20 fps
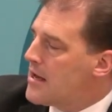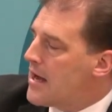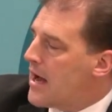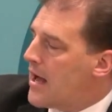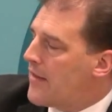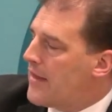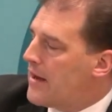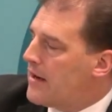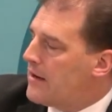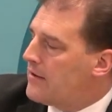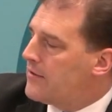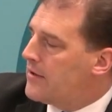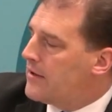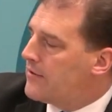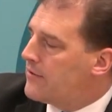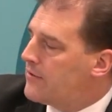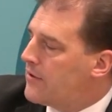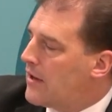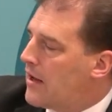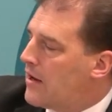and then
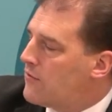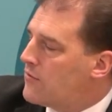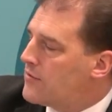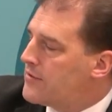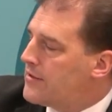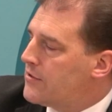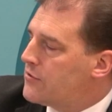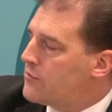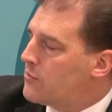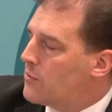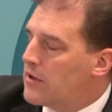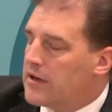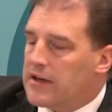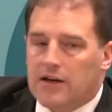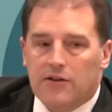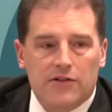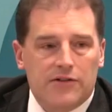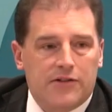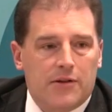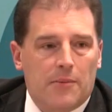this residual
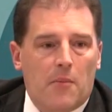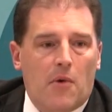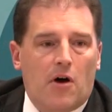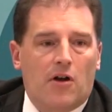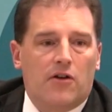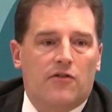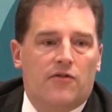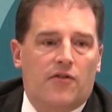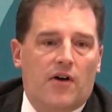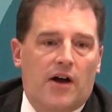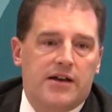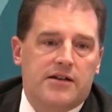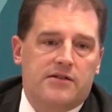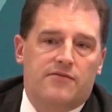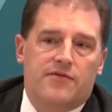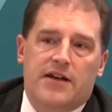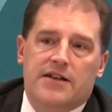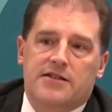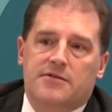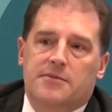here is the modified
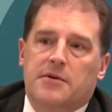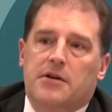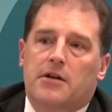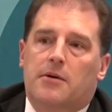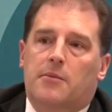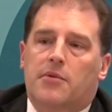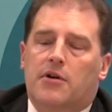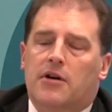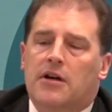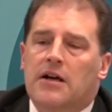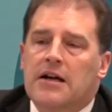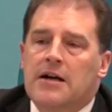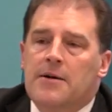investment number.